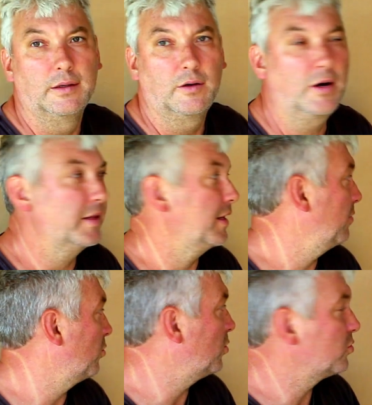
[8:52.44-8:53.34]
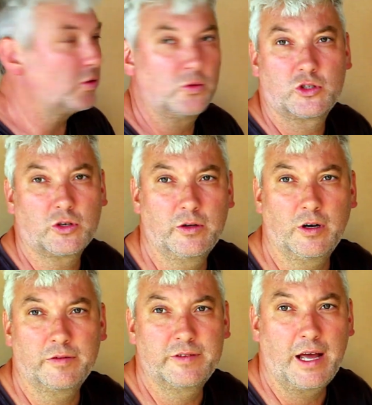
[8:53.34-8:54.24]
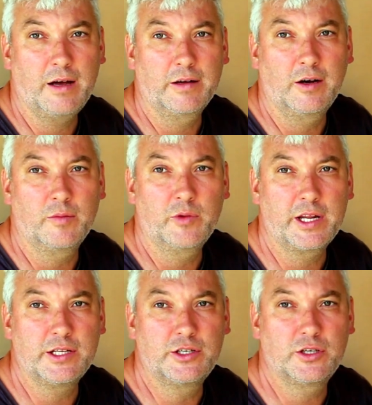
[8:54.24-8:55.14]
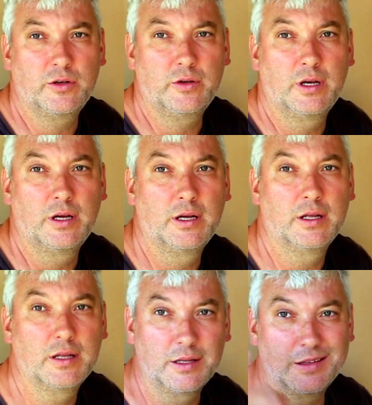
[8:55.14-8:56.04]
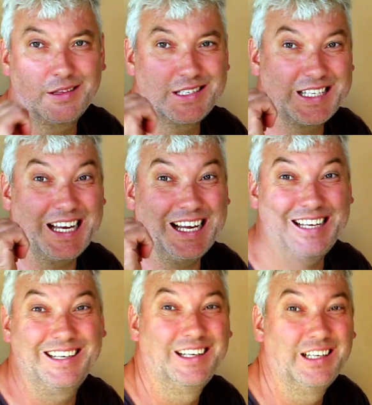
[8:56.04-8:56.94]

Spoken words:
Alright, that wall's all screwed off now, and I'm ready to do the ceiling.